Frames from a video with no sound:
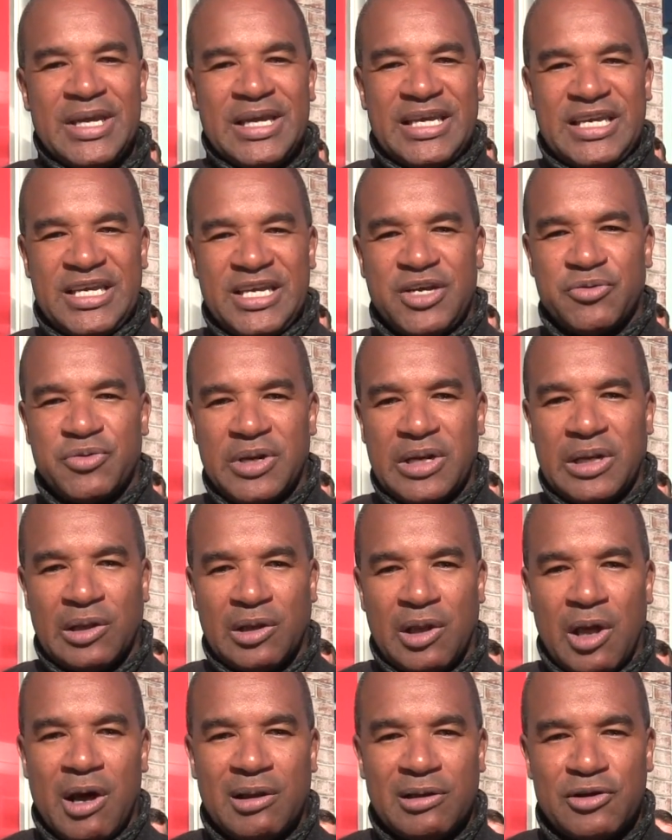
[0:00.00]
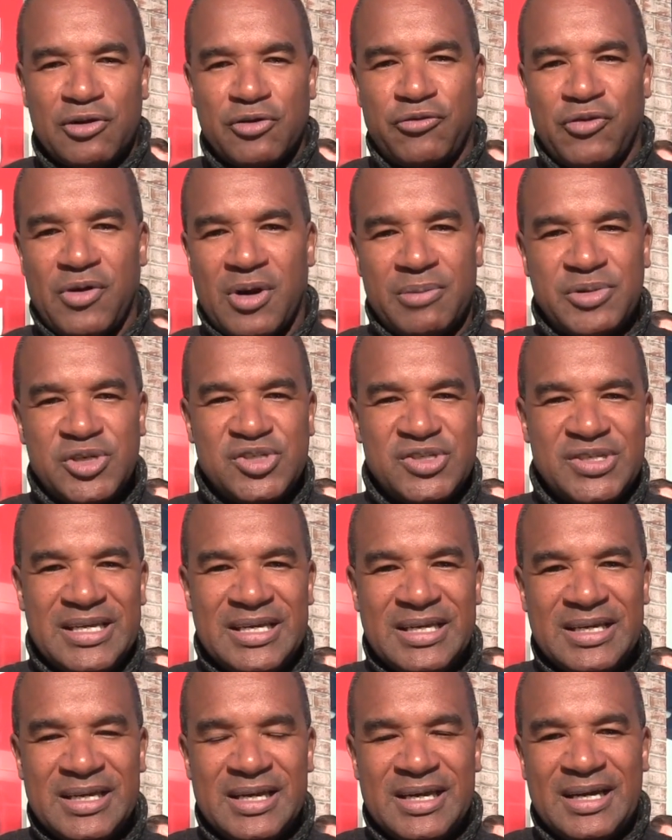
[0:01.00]
Here at Lawler
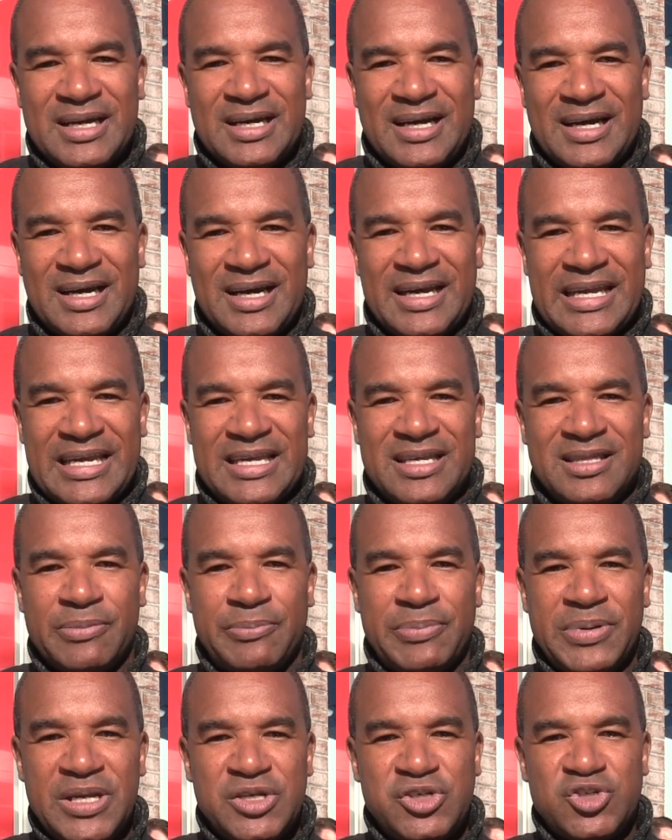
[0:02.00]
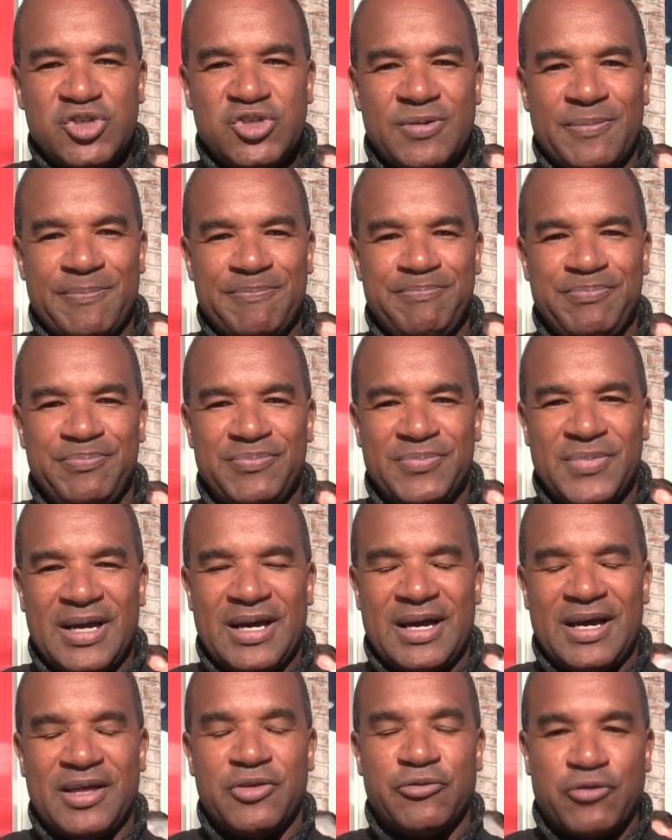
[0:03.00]
Pharmacy uh, in the Beach,
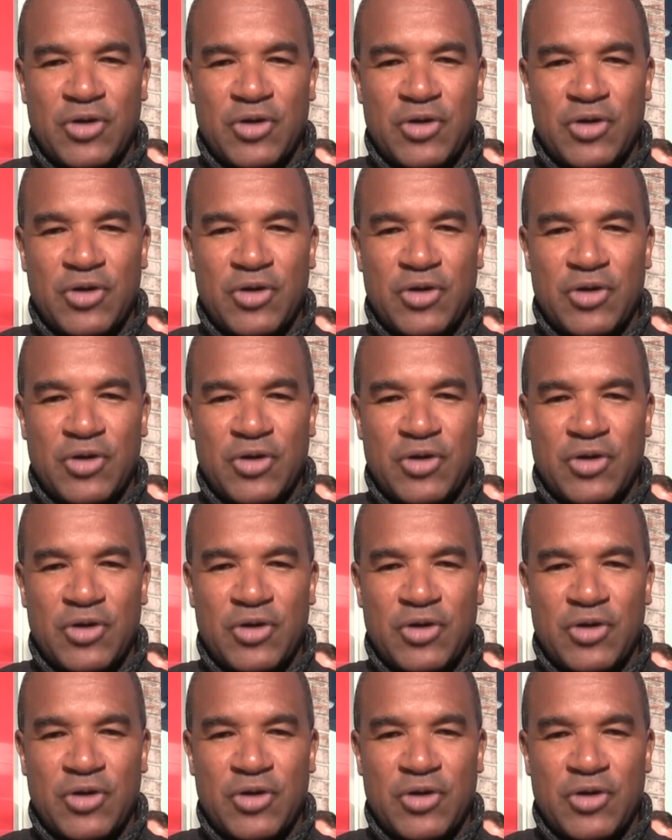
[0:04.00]
uh,